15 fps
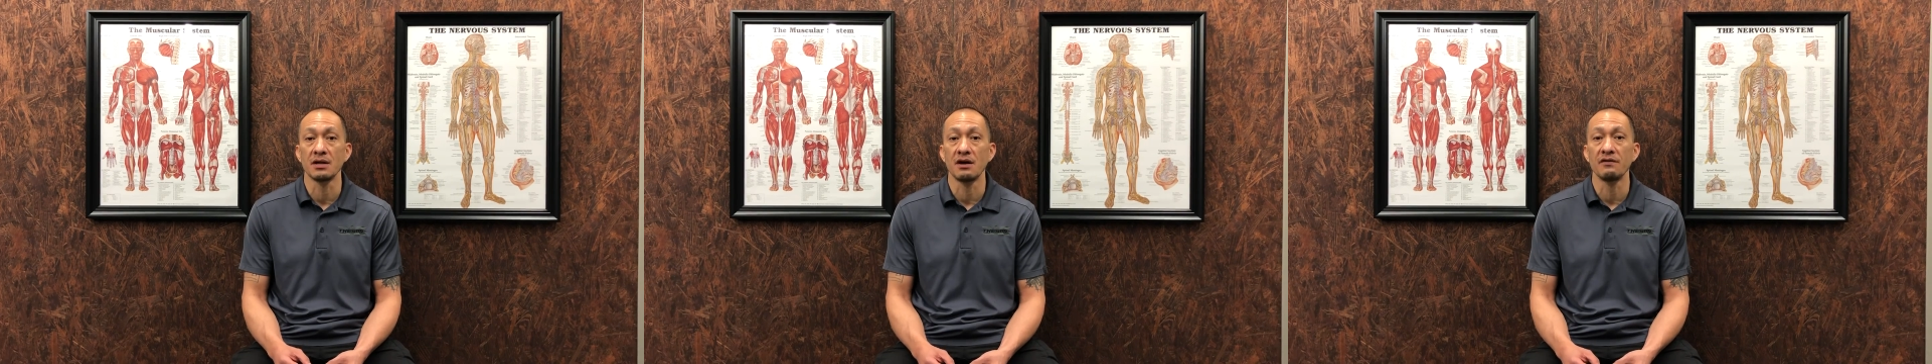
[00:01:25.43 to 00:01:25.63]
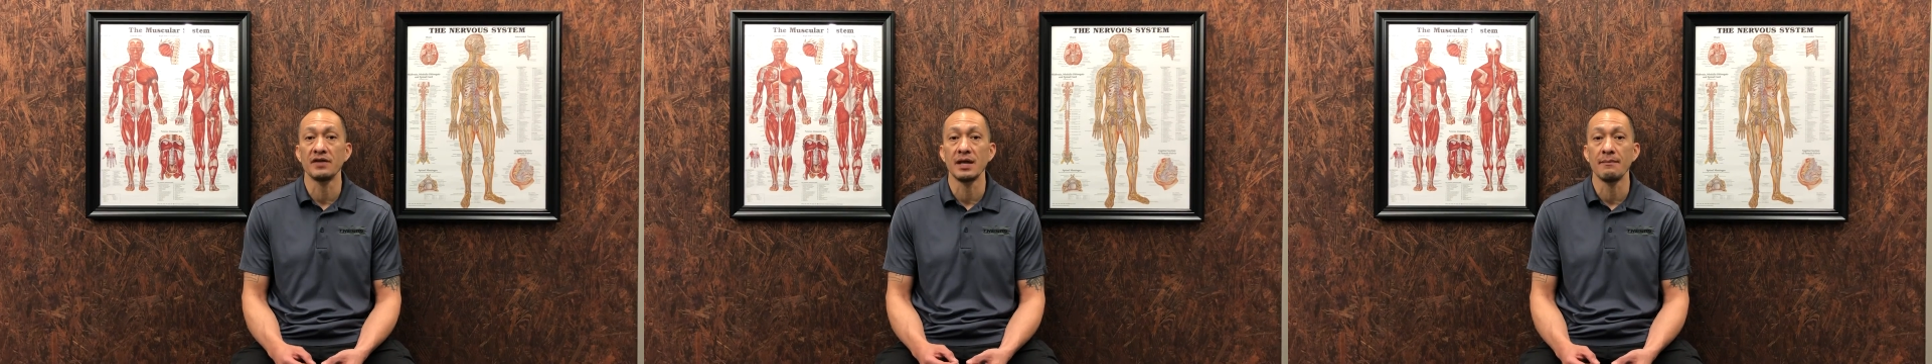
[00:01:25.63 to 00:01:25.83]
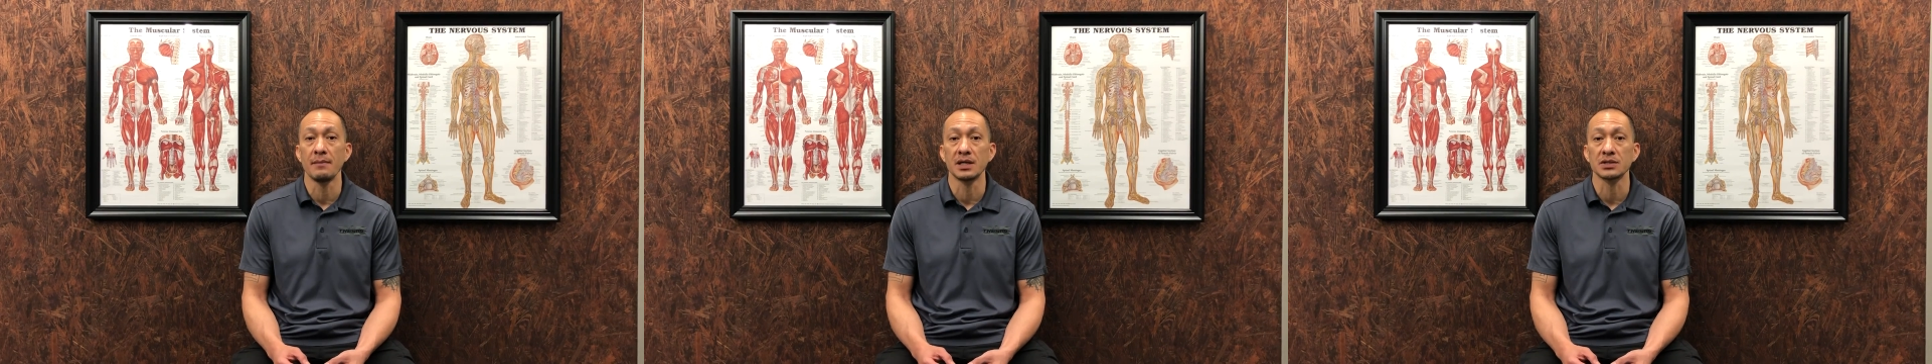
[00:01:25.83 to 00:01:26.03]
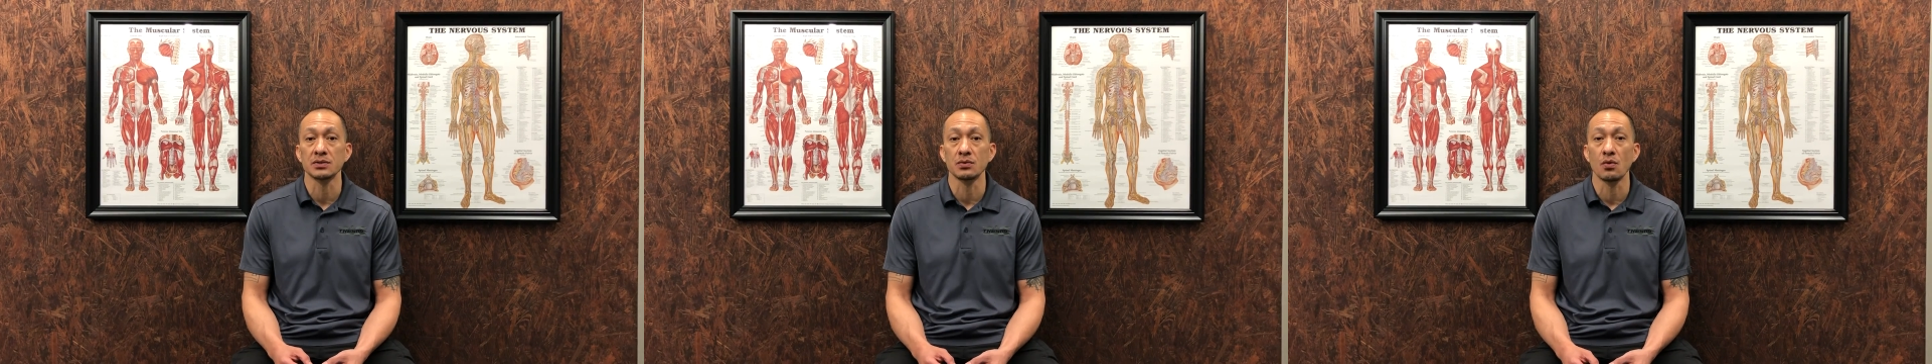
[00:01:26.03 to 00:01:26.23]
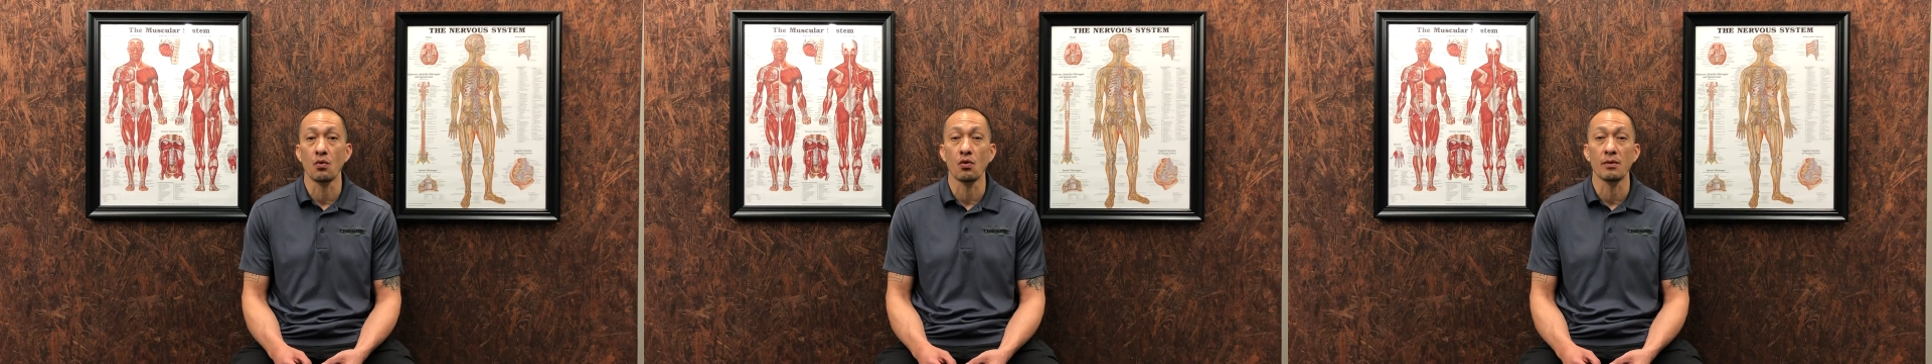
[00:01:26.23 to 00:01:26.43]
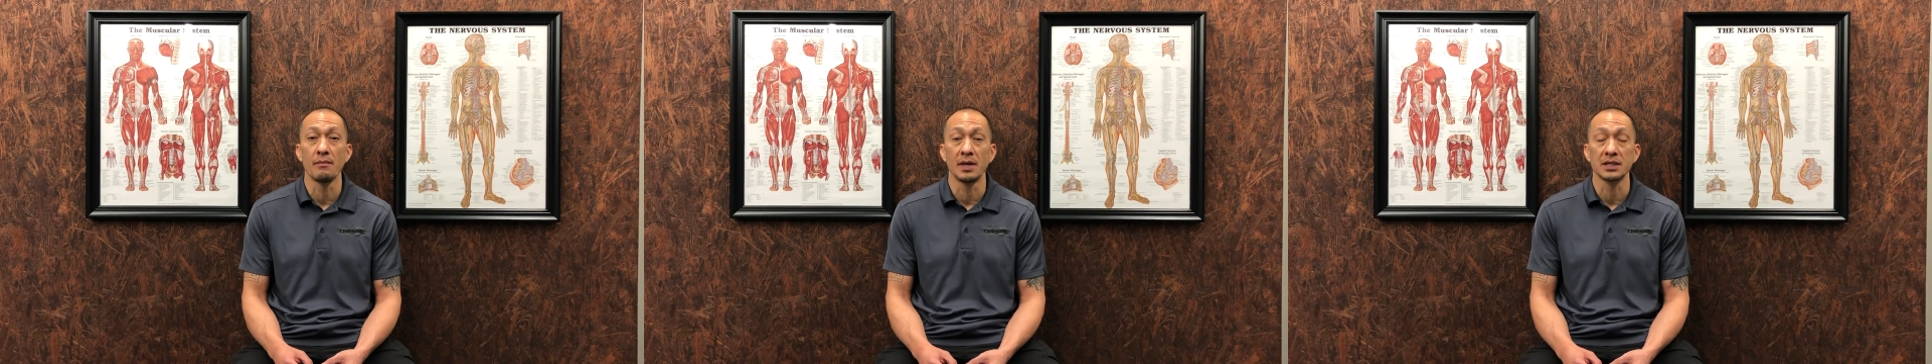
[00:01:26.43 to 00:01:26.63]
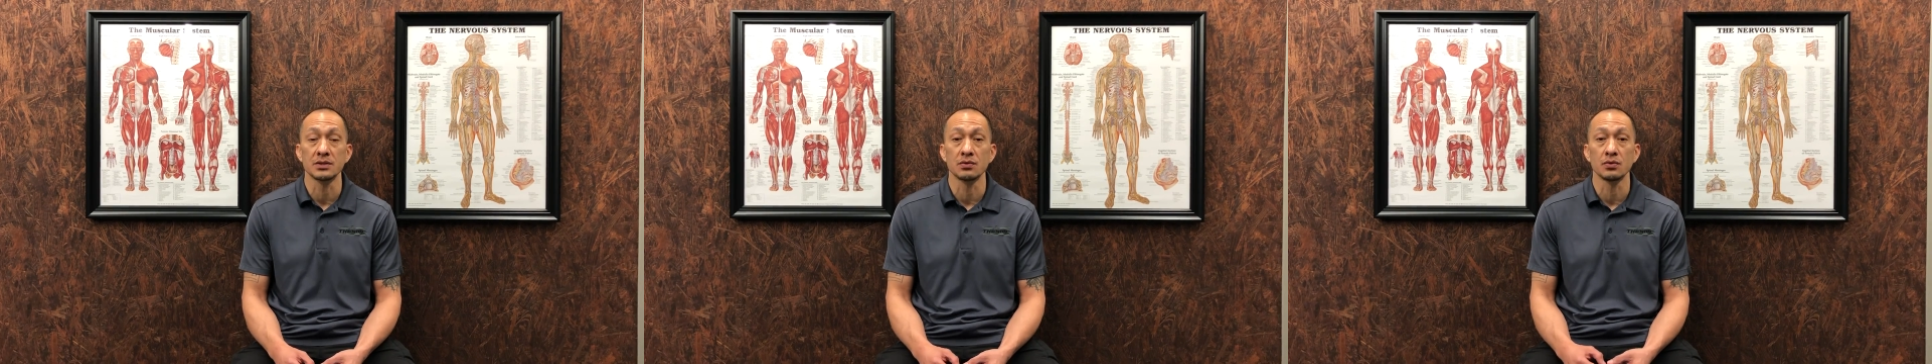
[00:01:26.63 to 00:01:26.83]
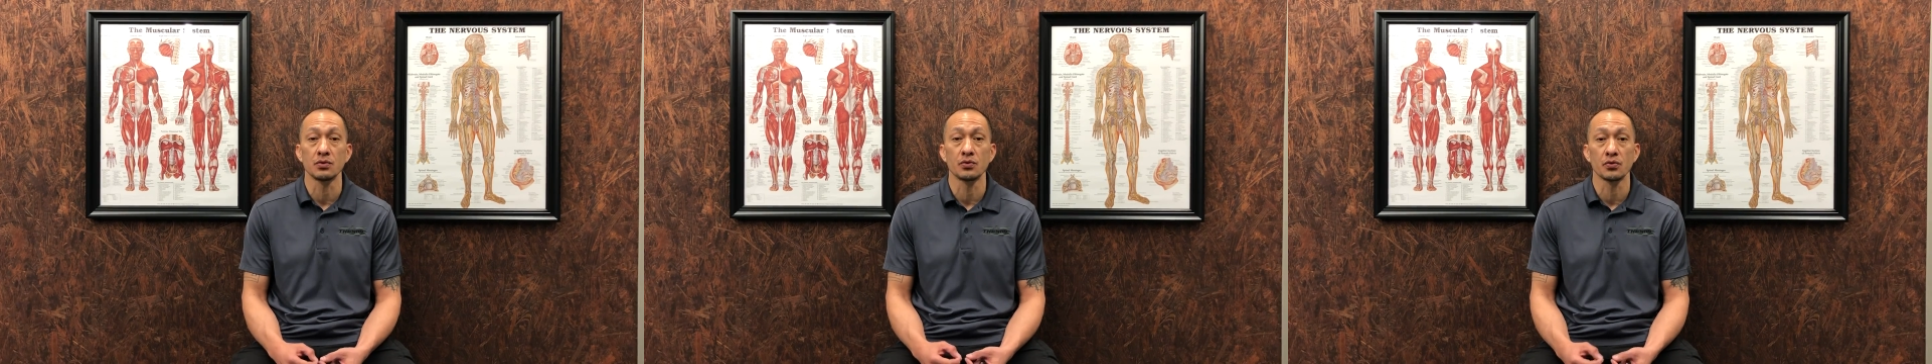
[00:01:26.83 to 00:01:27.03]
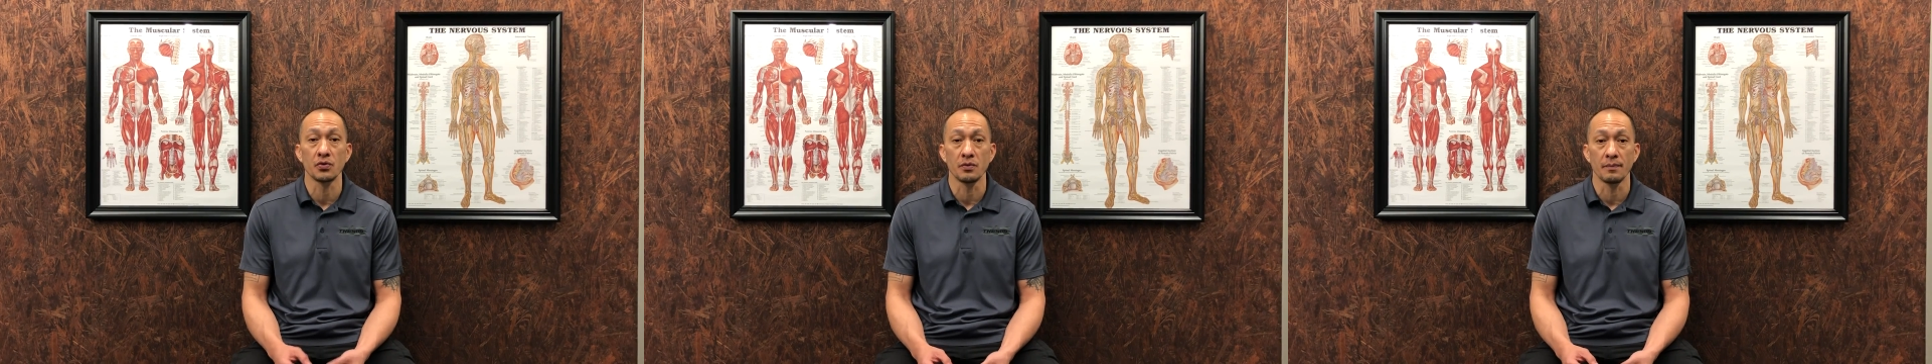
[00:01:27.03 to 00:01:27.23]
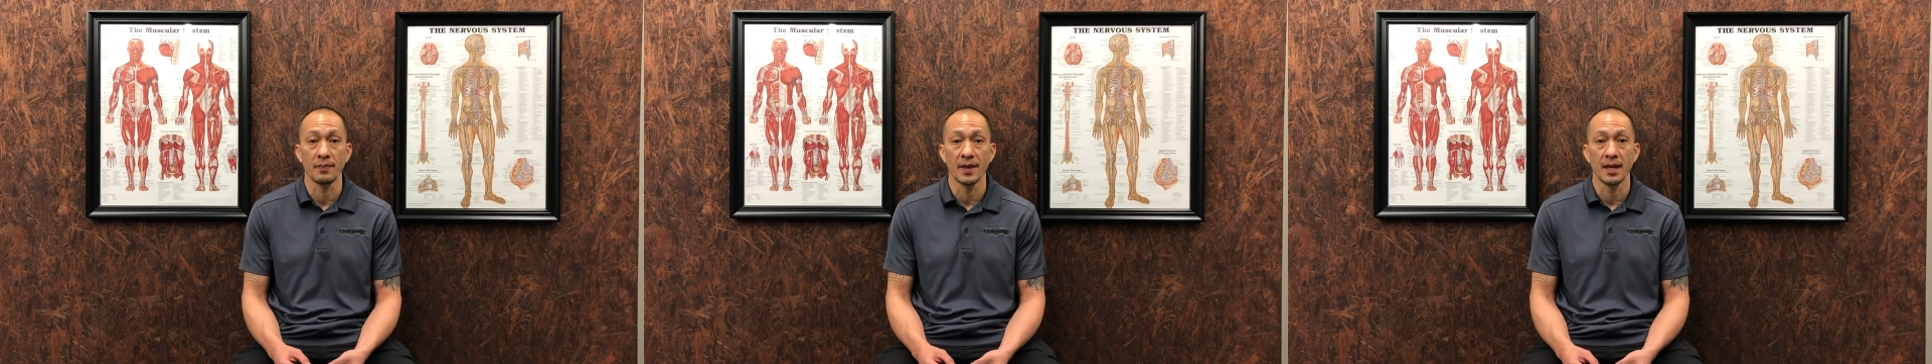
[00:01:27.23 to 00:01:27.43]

of a muscle or muscle group,